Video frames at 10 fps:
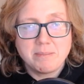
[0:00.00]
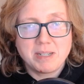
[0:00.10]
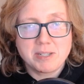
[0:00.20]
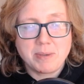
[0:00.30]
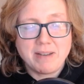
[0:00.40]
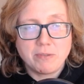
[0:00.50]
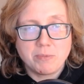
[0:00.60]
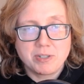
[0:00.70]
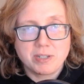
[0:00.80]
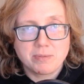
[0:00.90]
because we have a
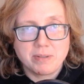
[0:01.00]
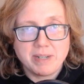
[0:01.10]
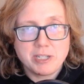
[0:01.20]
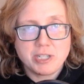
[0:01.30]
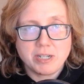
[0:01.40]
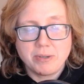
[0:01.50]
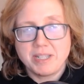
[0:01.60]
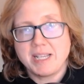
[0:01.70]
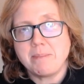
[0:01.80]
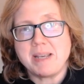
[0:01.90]
1 to 3 ratio, and
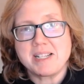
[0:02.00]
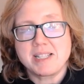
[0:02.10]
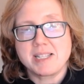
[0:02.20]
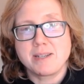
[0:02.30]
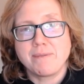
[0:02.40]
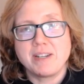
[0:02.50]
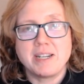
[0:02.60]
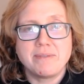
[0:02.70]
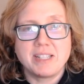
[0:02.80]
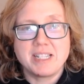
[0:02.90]
that makes this
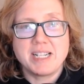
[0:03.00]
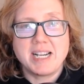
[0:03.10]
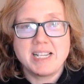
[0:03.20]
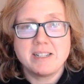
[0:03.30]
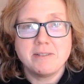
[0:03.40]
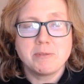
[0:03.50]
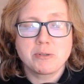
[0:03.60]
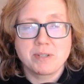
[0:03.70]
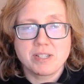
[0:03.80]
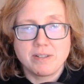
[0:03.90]
definitively a 9, which
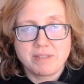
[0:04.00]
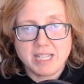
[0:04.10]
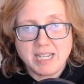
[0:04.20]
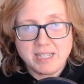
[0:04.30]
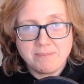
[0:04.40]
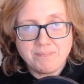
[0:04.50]
resolves that.